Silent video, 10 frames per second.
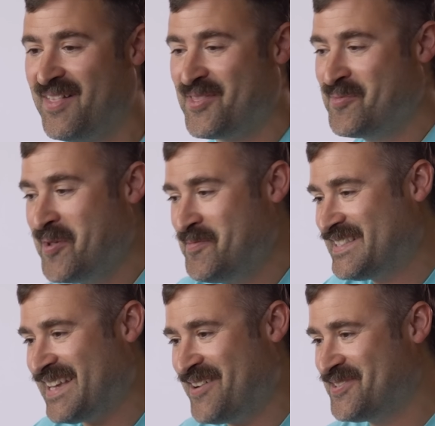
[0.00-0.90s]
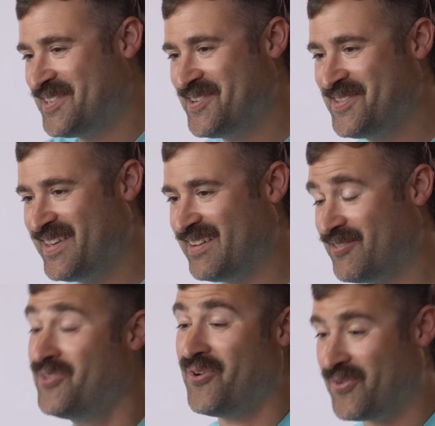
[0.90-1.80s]
there might be sounds in here that,
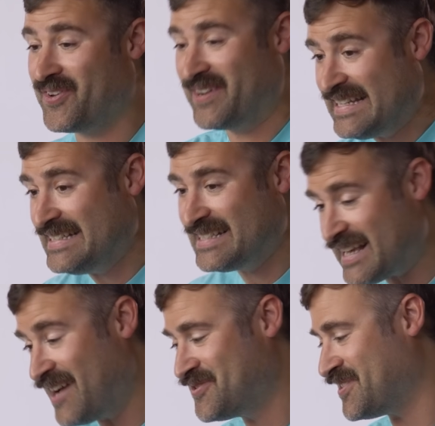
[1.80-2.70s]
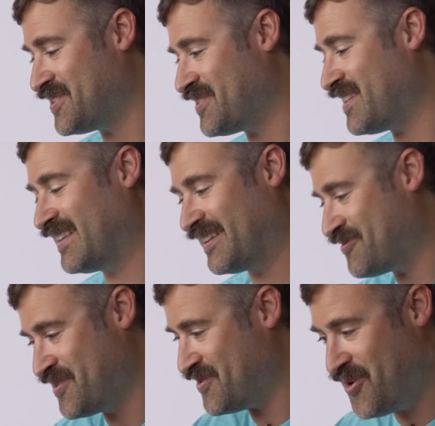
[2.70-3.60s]
well, no, there is sounds in here that
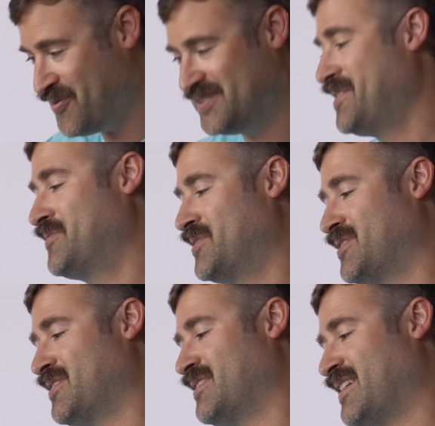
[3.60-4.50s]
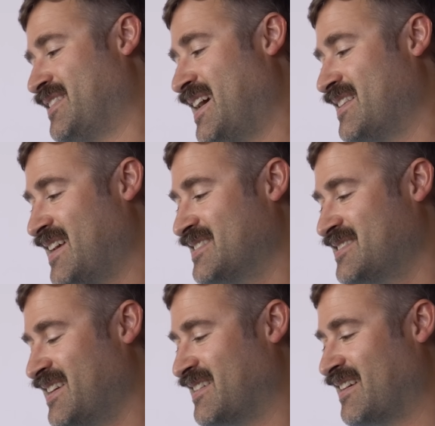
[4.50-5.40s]
like no one's ever heard. And that's
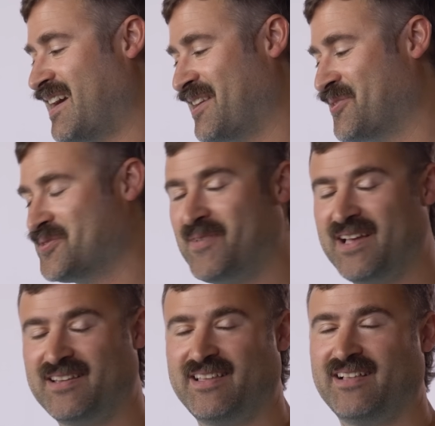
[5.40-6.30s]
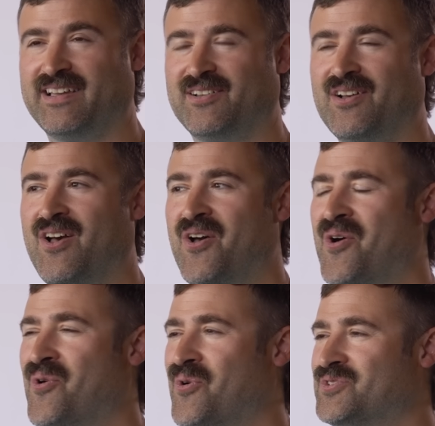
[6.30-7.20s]
like kind of goes back to that like
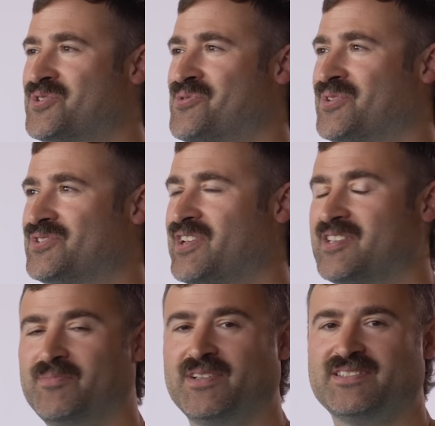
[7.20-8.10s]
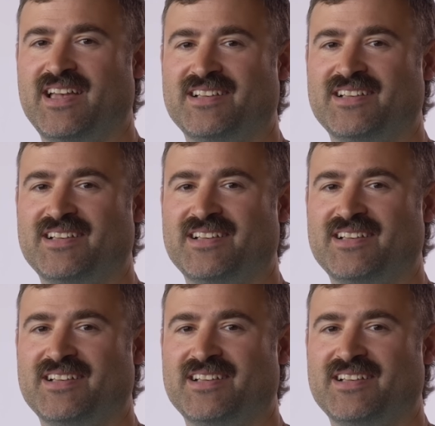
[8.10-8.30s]
old school Chase Bliss